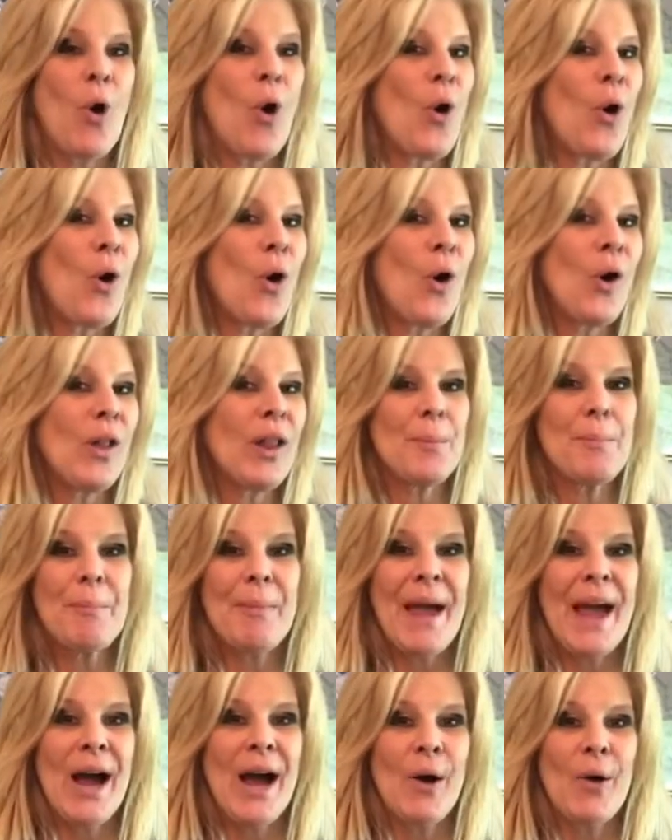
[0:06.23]
all
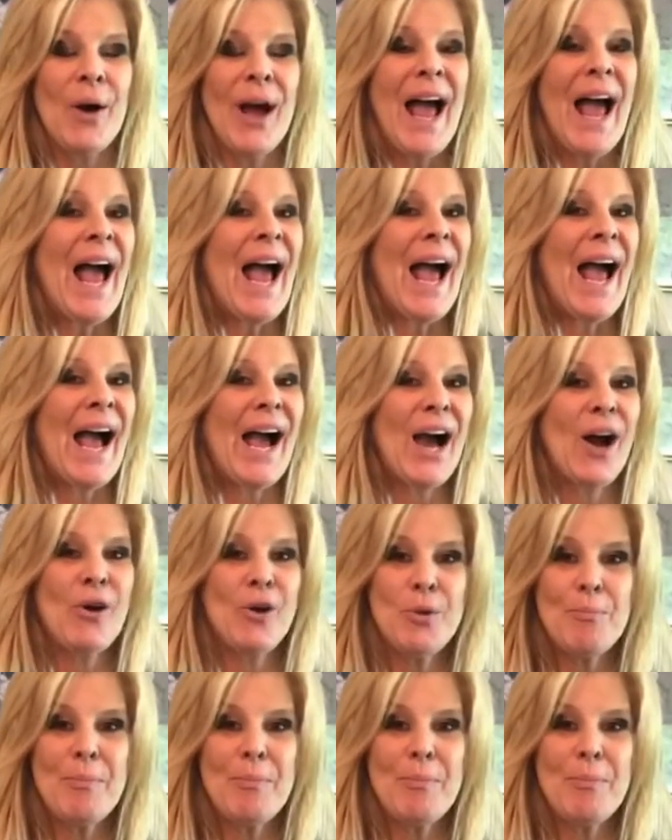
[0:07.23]
about how